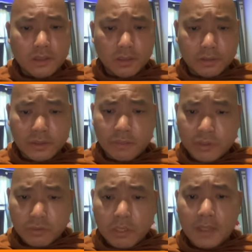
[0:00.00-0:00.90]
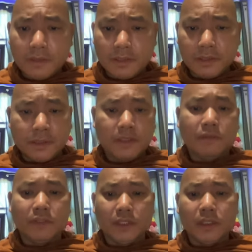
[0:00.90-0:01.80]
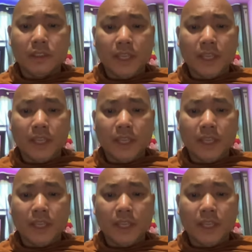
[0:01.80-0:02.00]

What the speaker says: Conceptualizing Sīvali